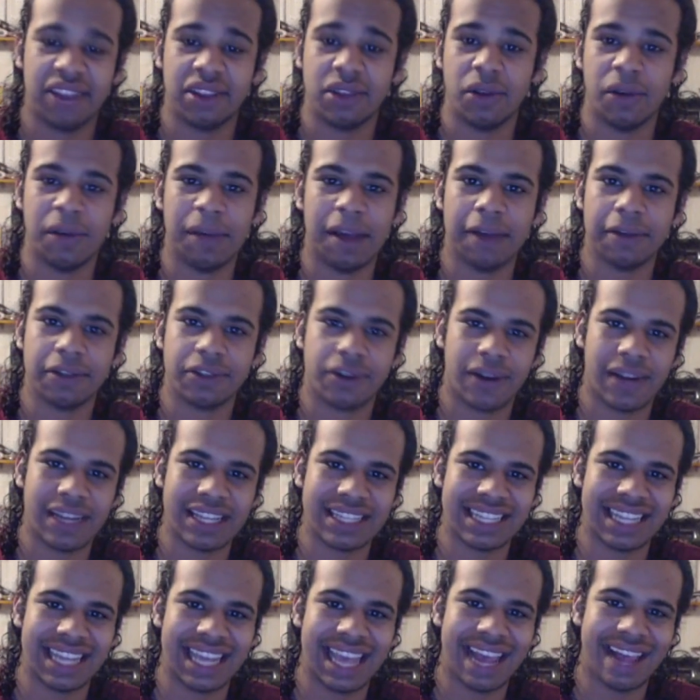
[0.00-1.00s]
told me I was the
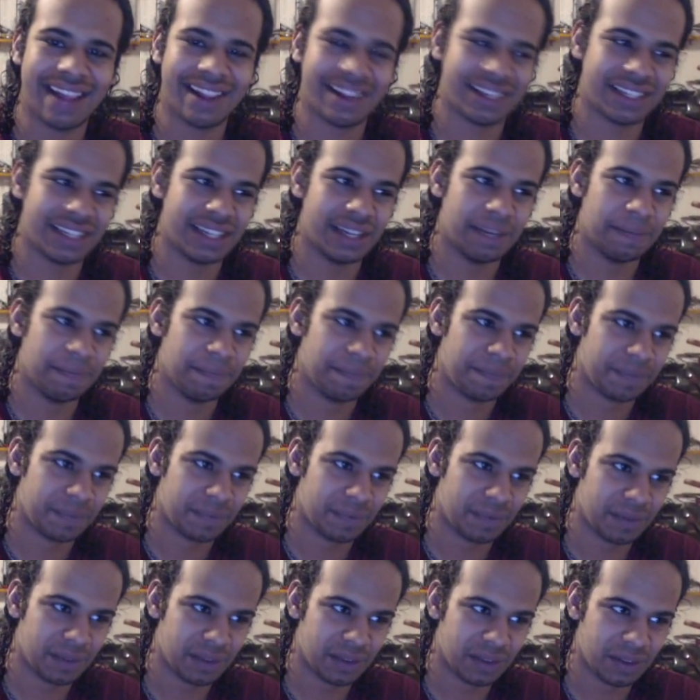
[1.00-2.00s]
greatest in the galaxy
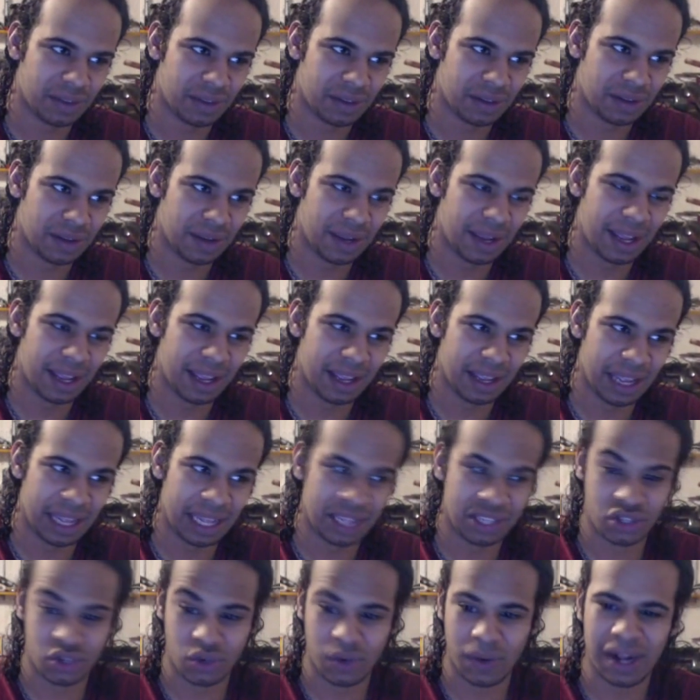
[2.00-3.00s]

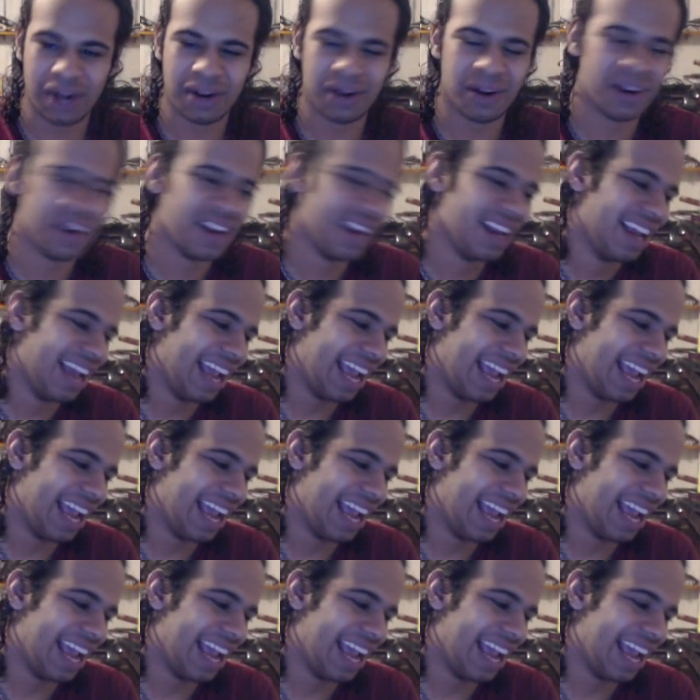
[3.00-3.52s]
and surrendered.